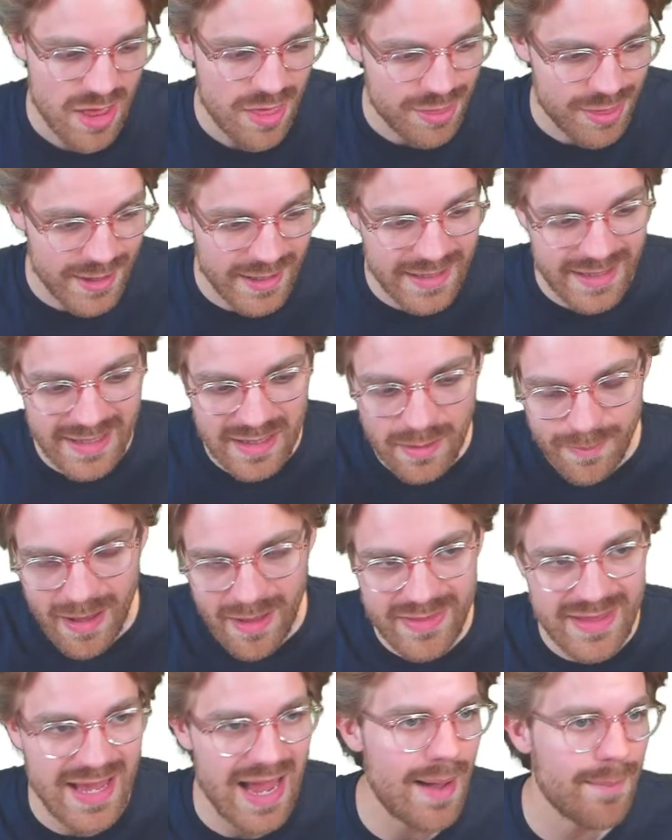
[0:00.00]
thinking about
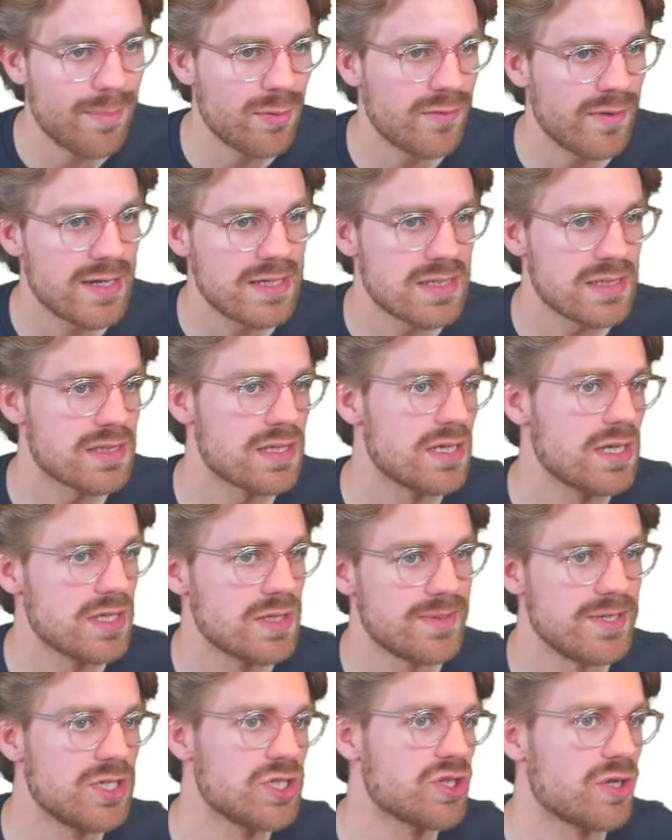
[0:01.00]
the apparatus that has
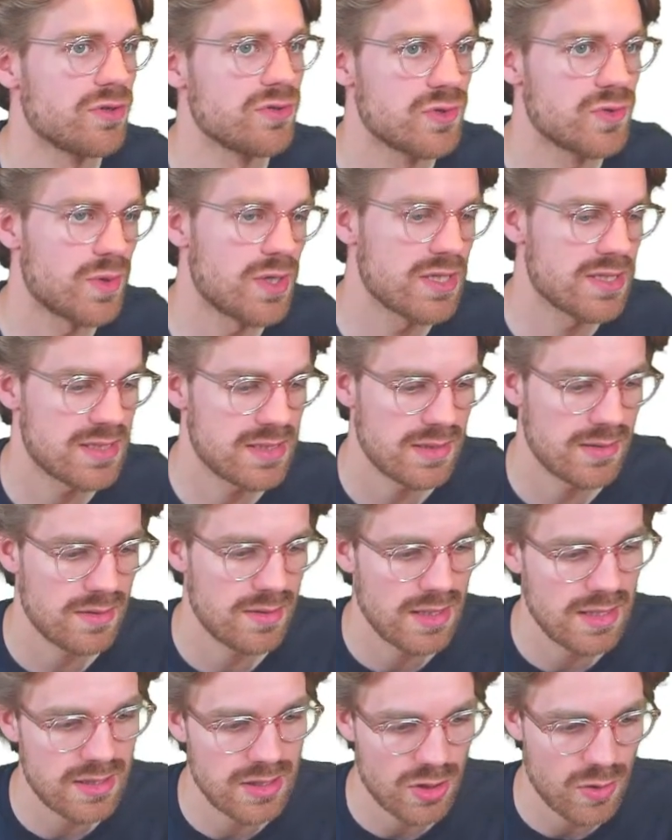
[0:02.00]
been shown to us
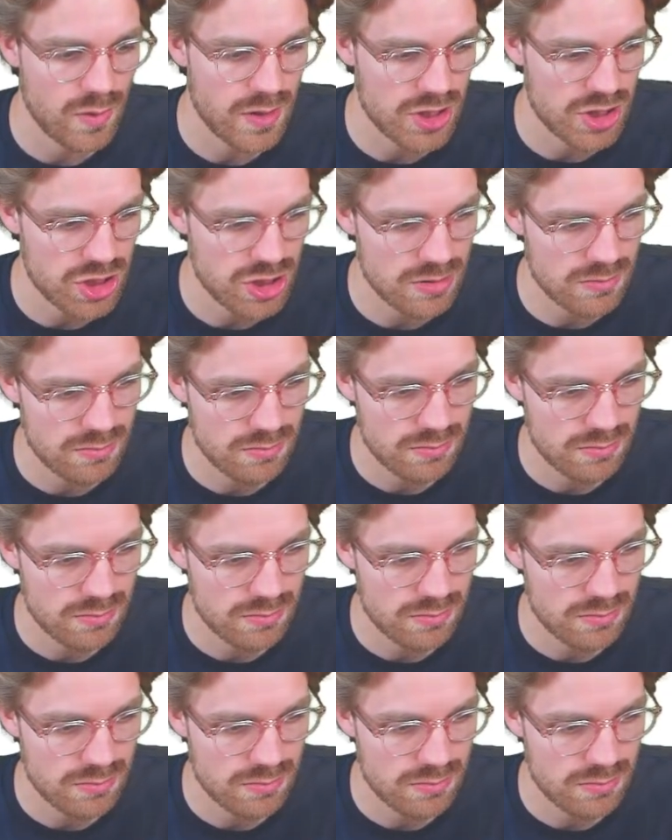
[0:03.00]
in the question.